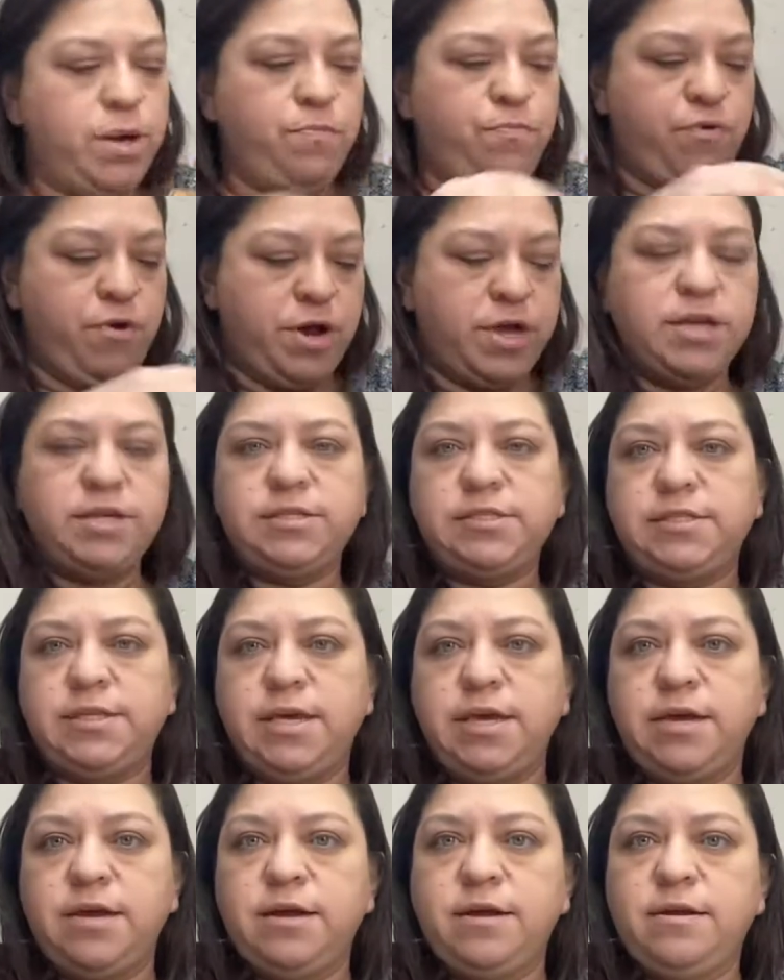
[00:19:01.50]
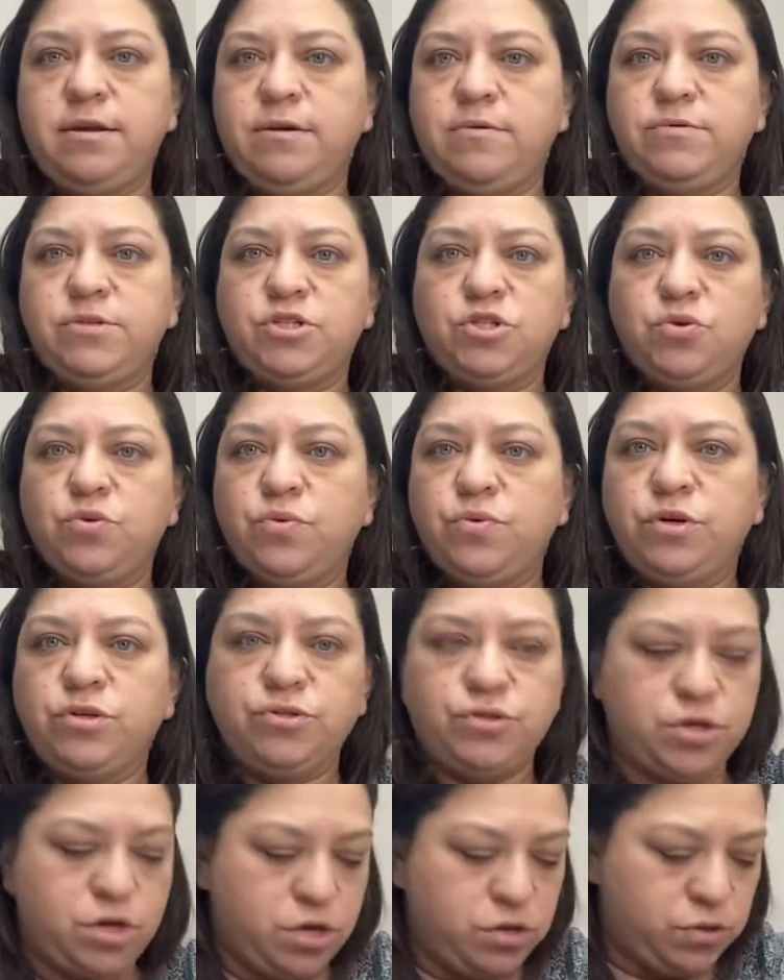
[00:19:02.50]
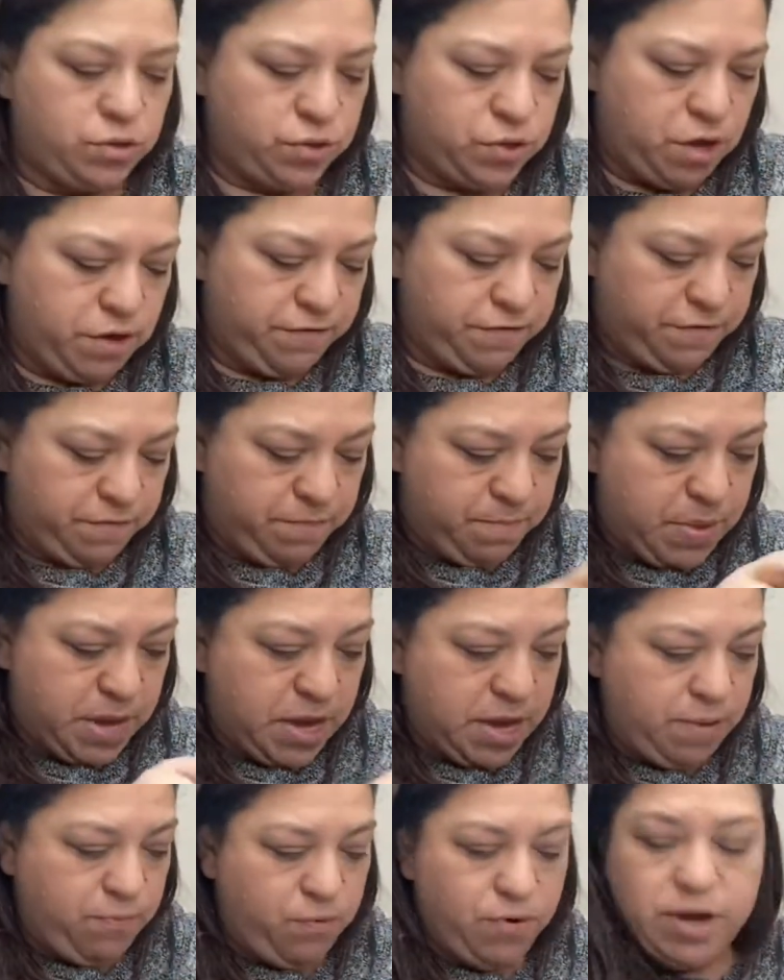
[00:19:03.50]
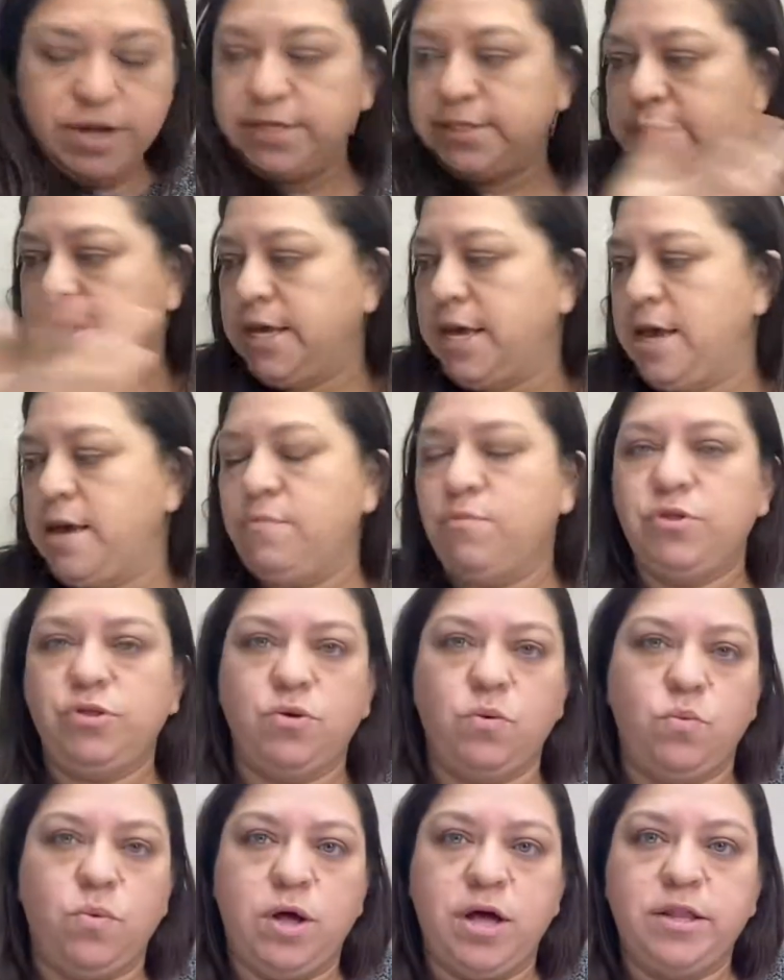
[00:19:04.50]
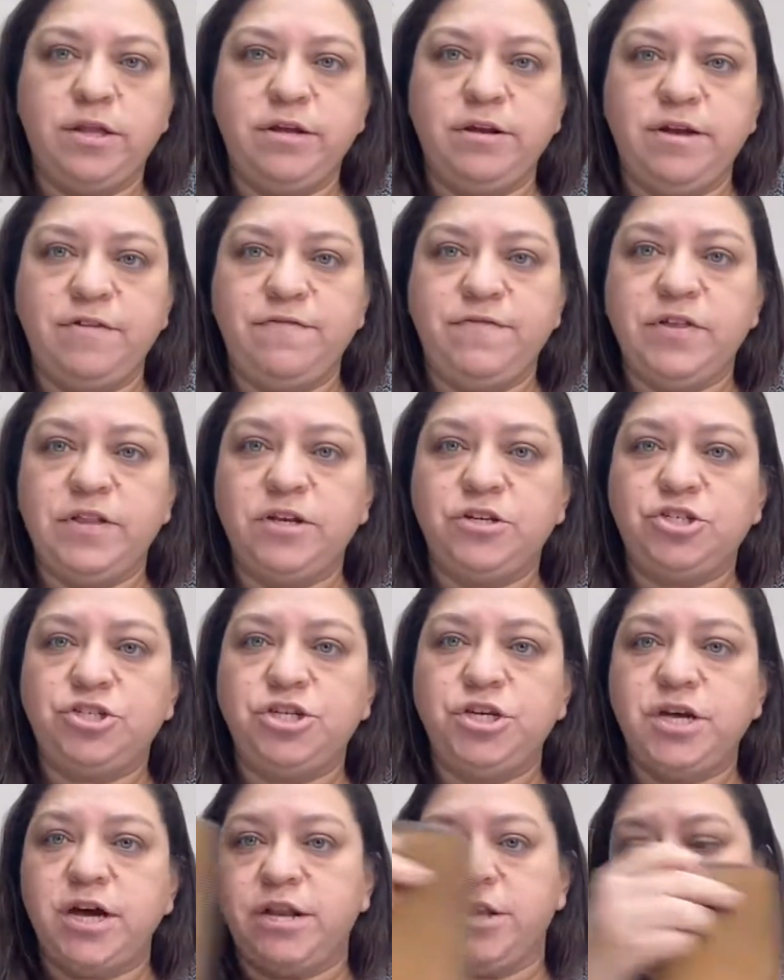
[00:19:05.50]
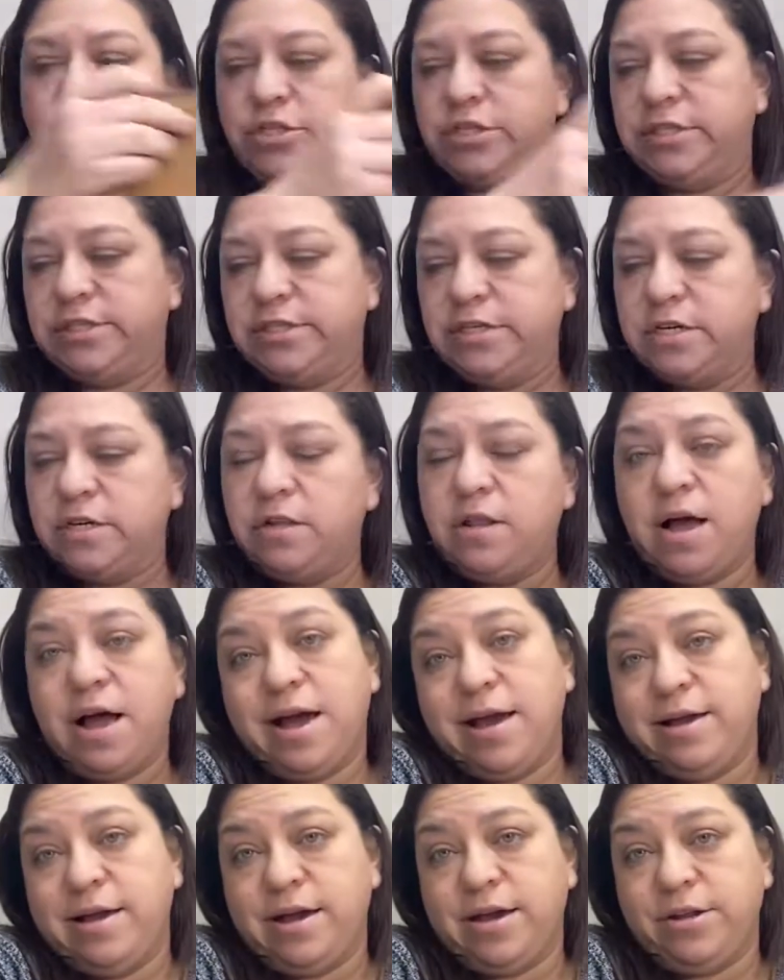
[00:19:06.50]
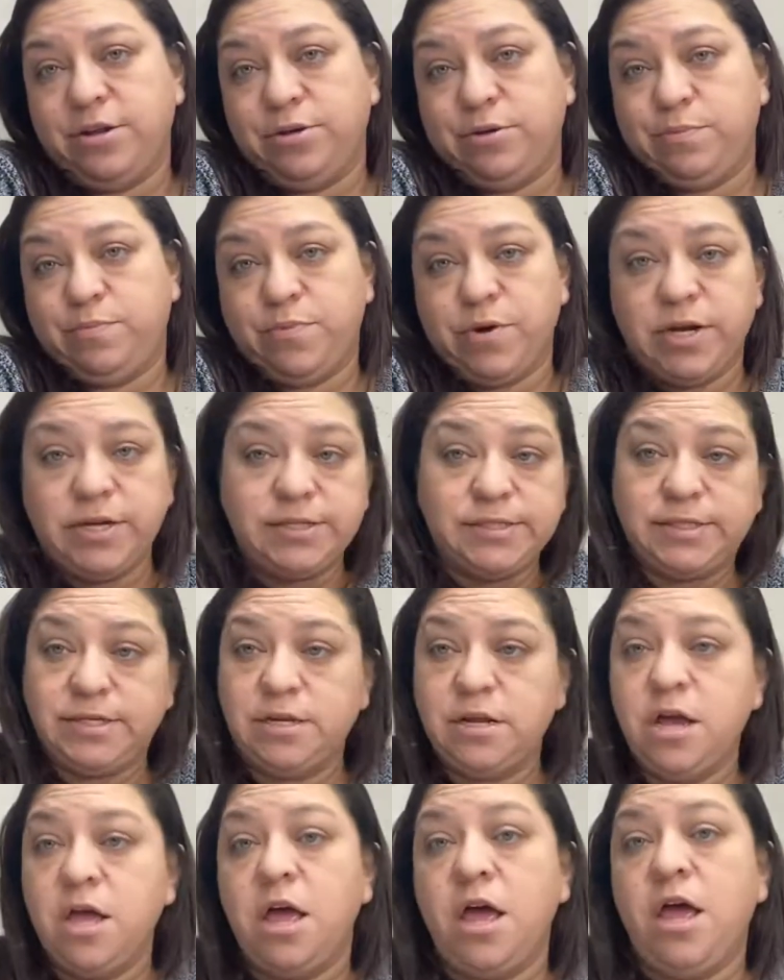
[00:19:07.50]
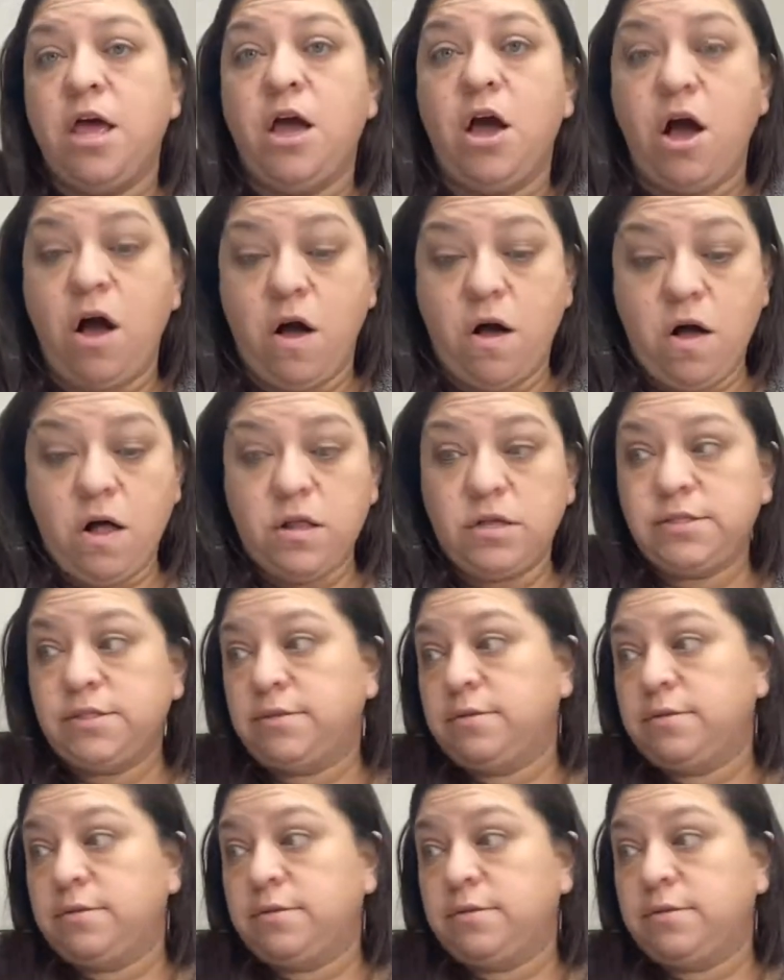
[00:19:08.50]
price, and it was $200 off of my price. It came with the wallet. I feel like she got a good deal. I got a good price, and all's